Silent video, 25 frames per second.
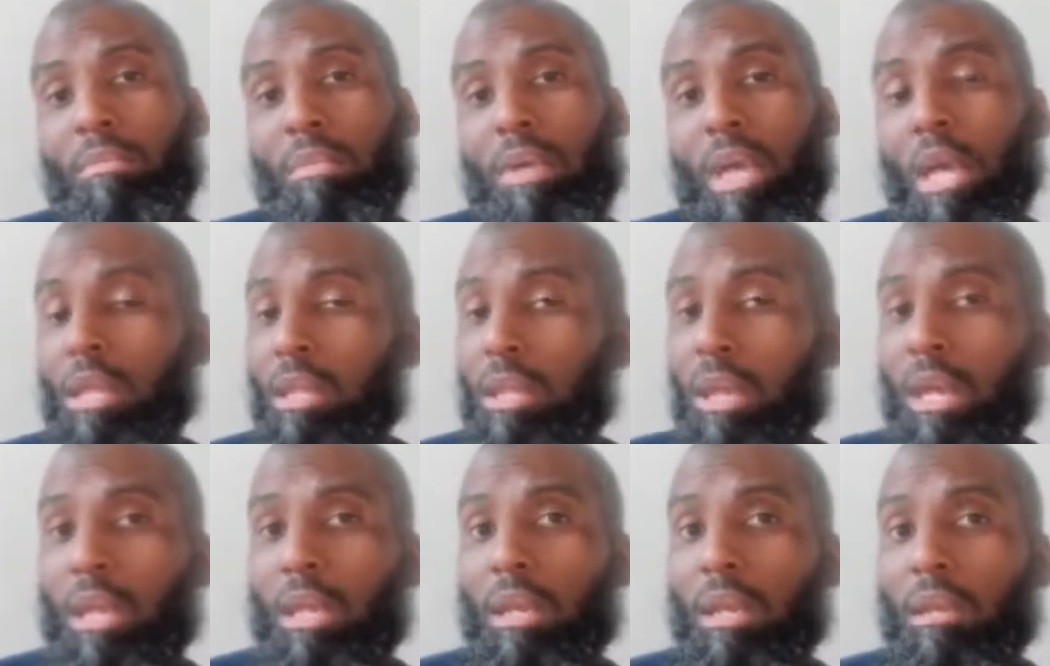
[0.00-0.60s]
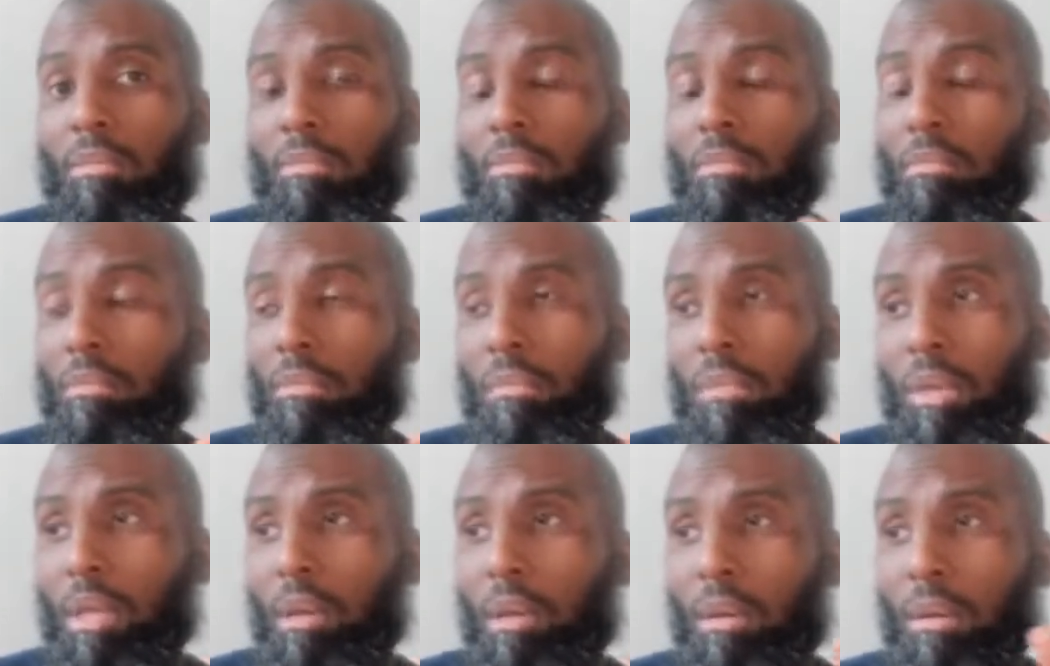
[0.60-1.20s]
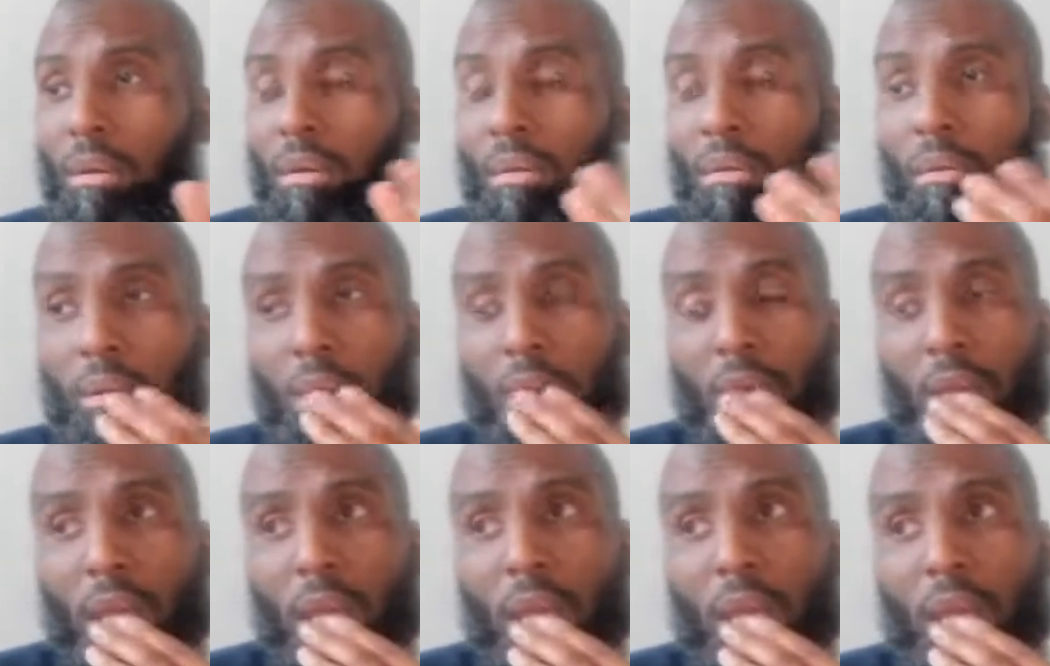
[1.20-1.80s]
And then,
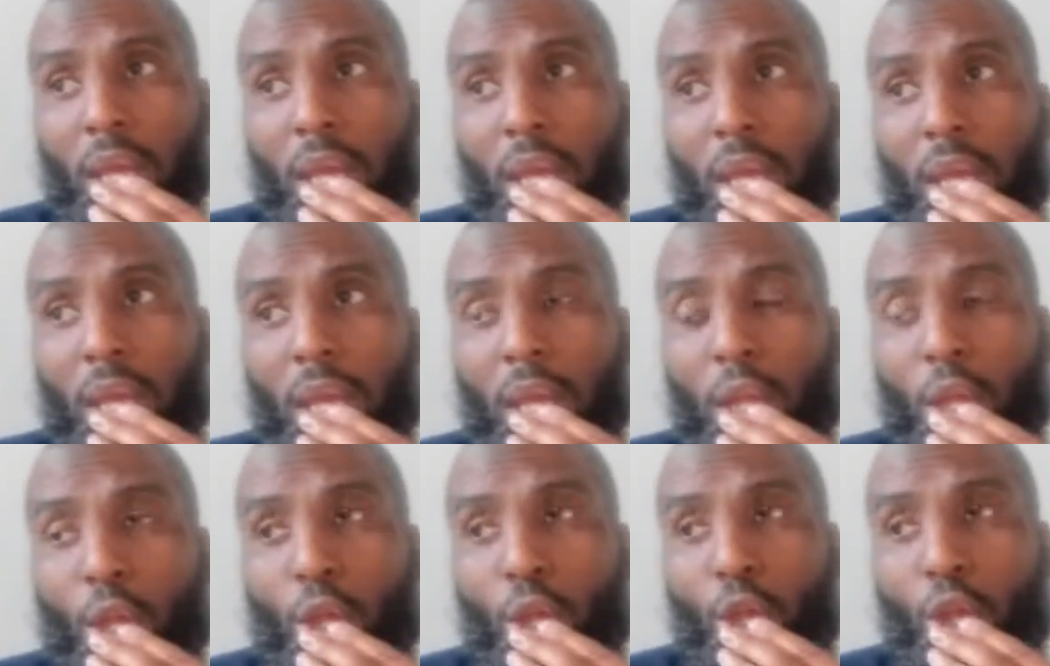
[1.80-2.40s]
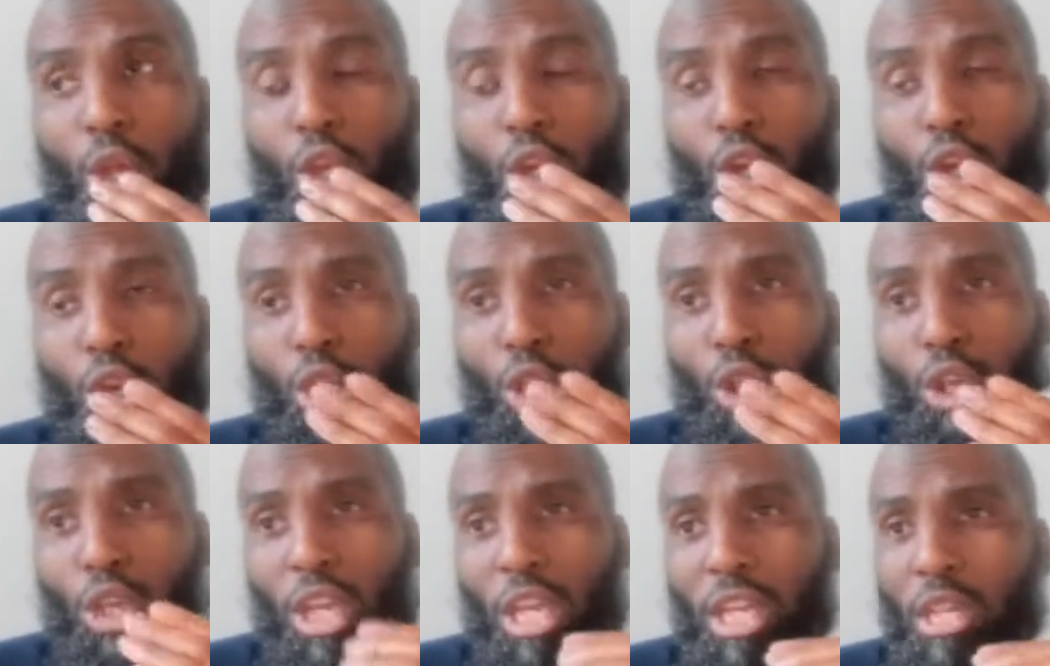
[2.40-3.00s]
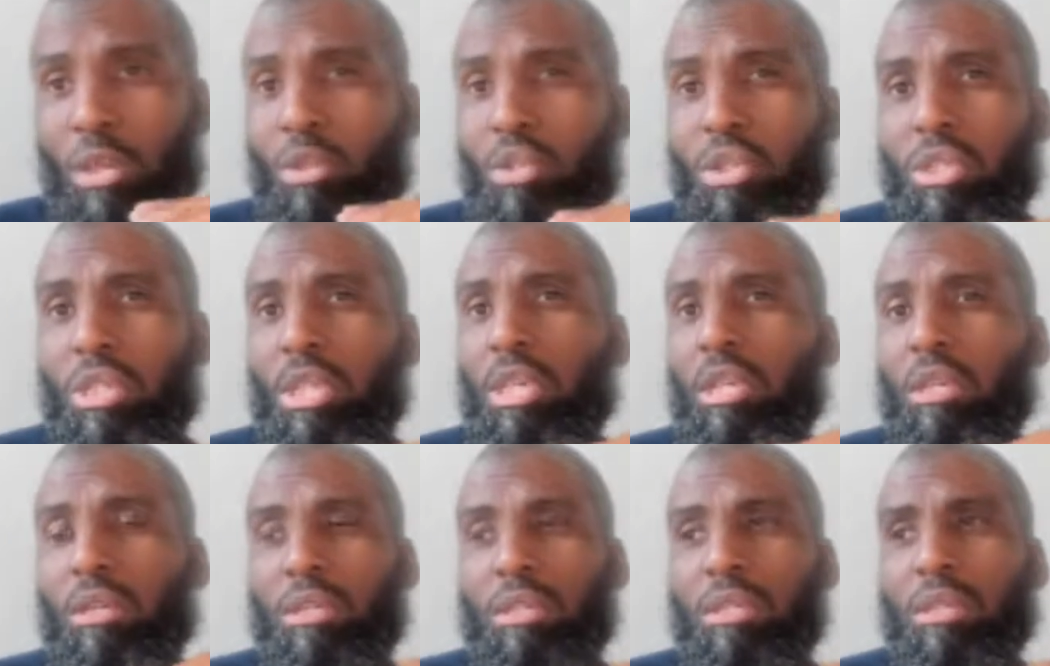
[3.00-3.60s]
can you
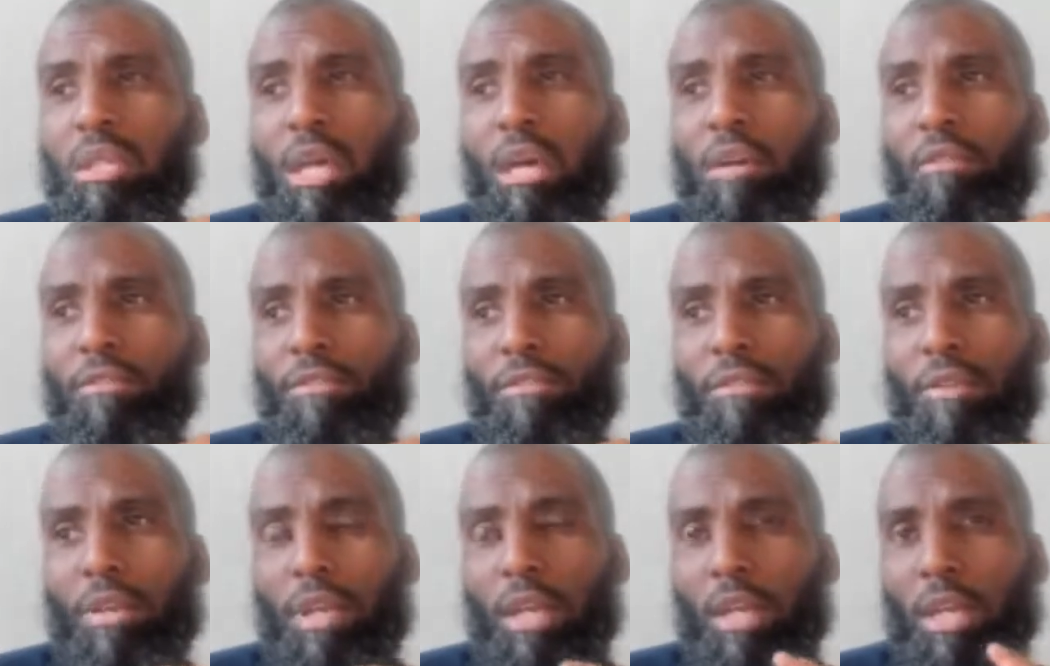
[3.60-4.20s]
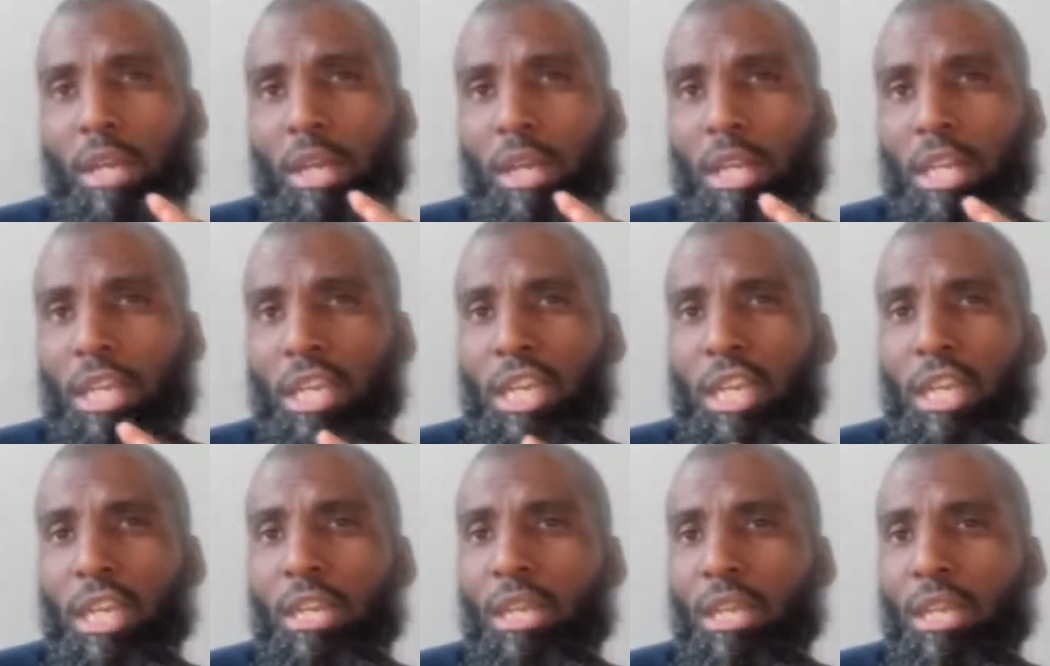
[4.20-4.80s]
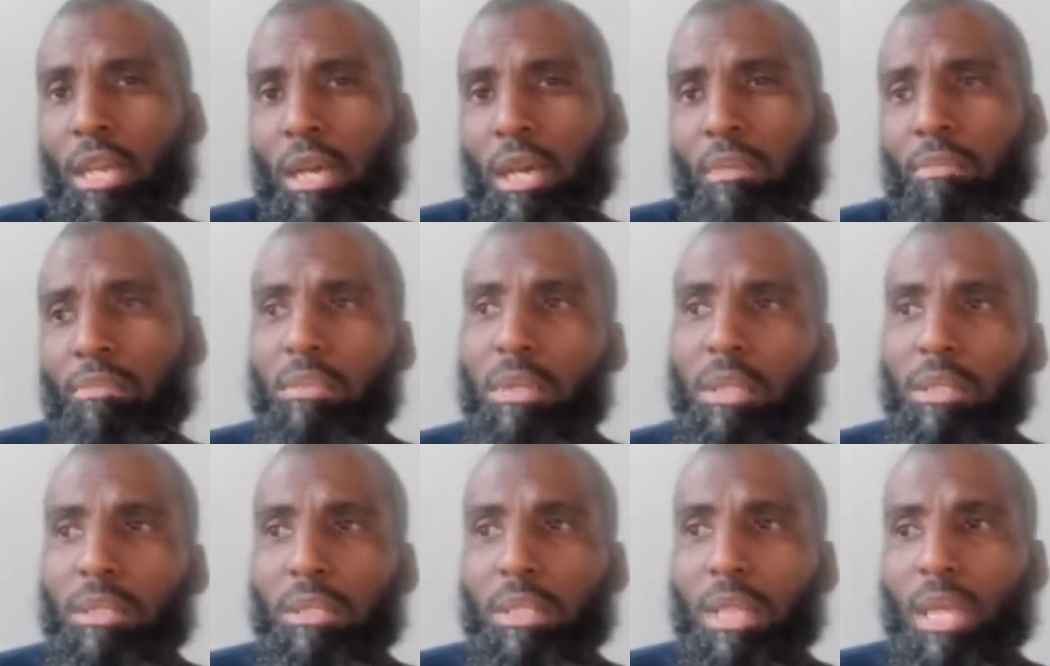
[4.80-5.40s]
see yourself getting up,
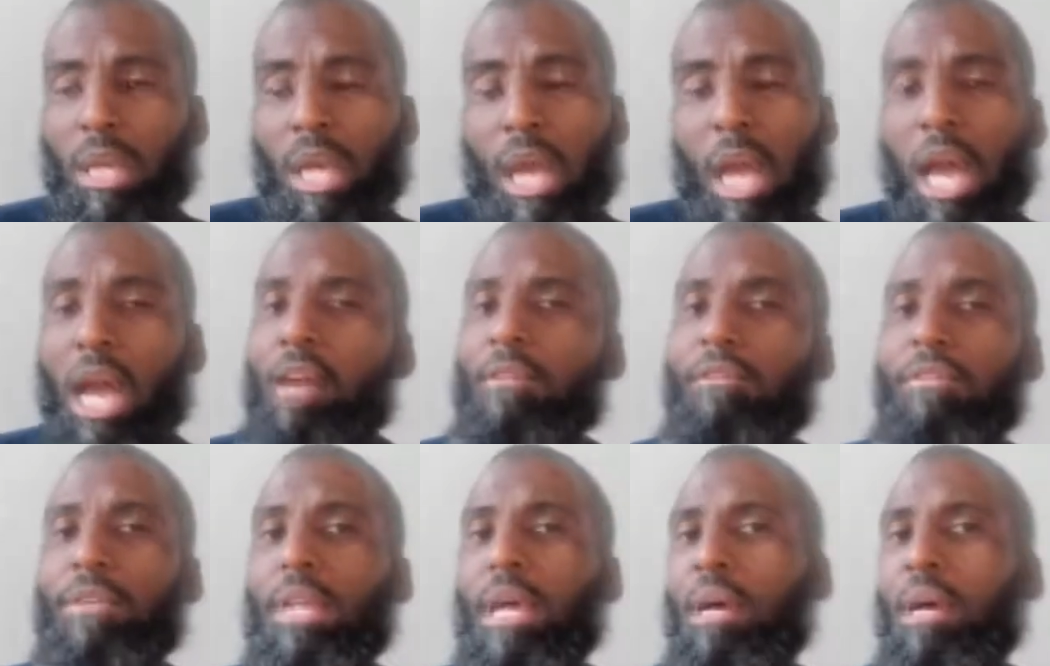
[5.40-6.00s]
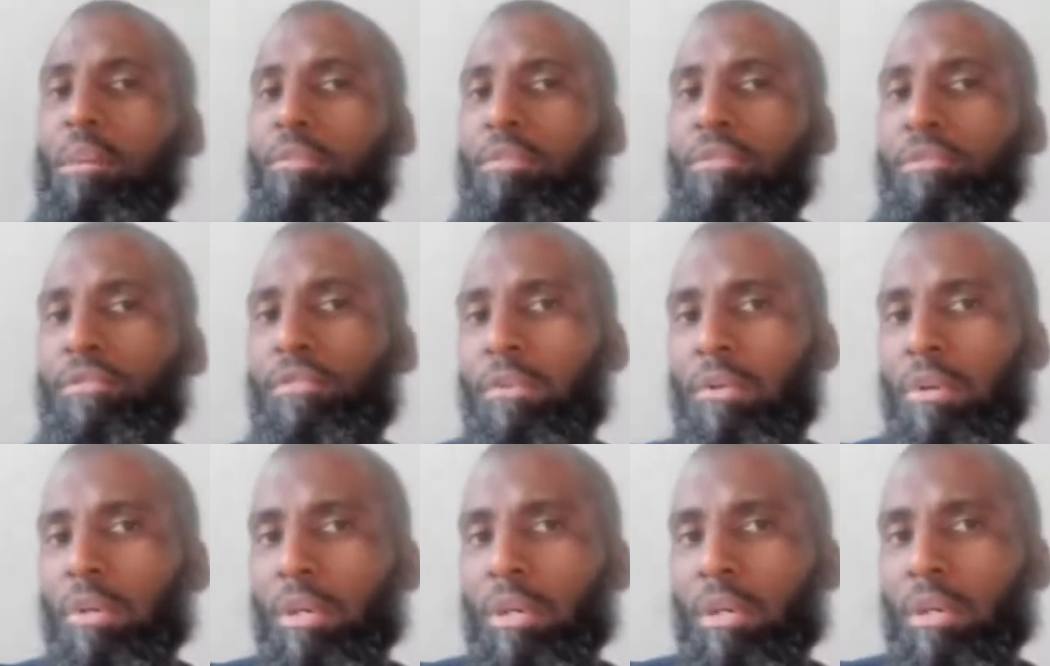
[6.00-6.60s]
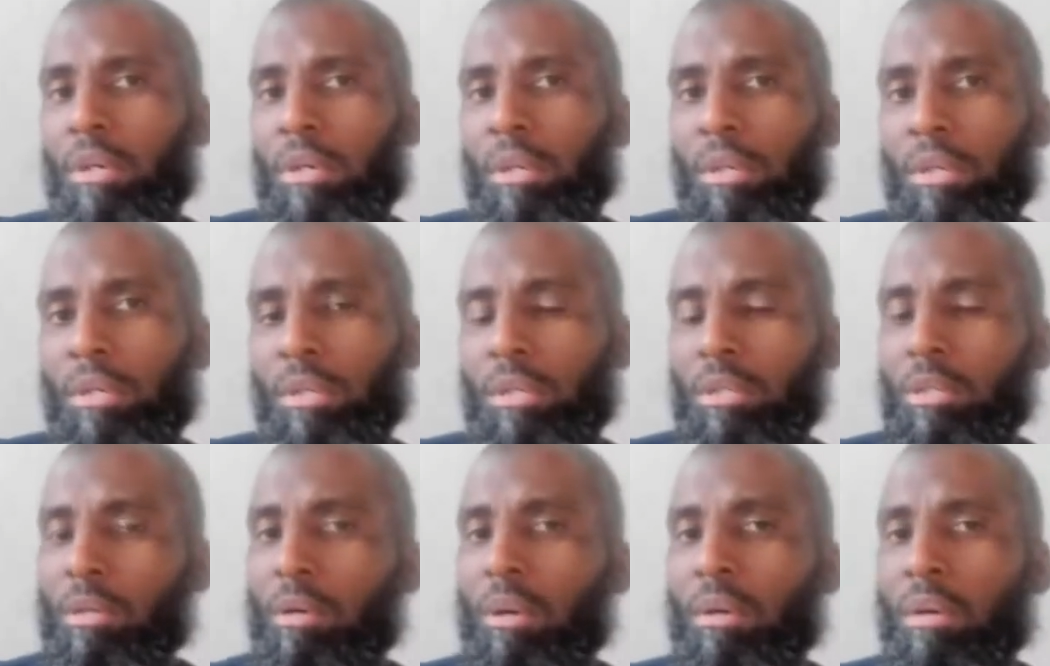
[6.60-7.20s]
let's say a half an hour before
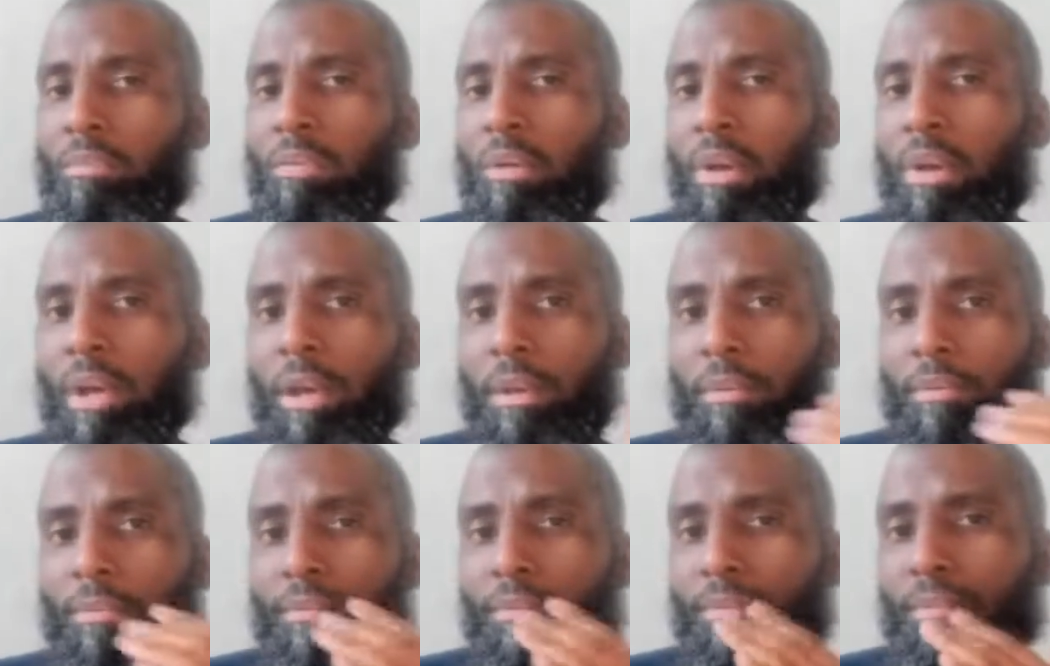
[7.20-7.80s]
the dawn prayer?